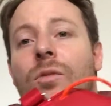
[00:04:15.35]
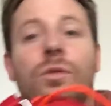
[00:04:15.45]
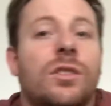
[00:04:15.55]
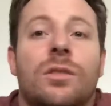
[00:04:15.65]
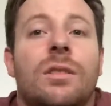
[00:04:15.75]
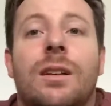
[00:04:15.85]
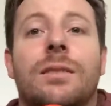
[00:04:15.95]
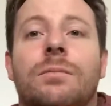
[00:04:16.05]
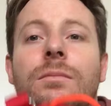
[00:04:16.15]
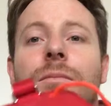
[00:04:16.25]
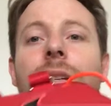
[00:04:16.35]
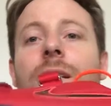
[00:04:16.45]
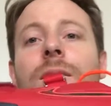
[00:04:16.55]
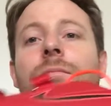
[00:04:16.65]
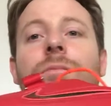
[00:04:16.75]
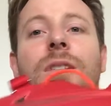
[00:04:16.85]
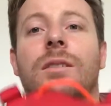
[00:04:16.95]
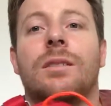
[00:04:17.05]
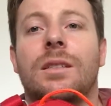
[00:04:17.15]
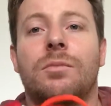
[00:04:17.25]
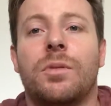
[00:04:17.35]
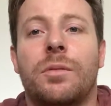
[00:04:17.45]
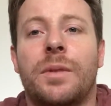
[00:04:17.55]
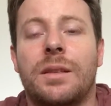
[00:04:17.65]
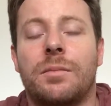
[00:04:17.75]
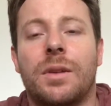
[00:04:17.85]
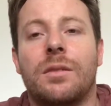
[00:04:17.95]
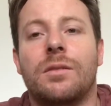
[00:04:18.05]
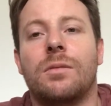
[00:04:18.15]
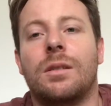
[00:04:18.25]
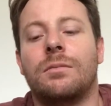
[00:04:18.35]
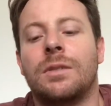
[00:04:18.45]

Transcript: or do like them, and these will probably make them better as well.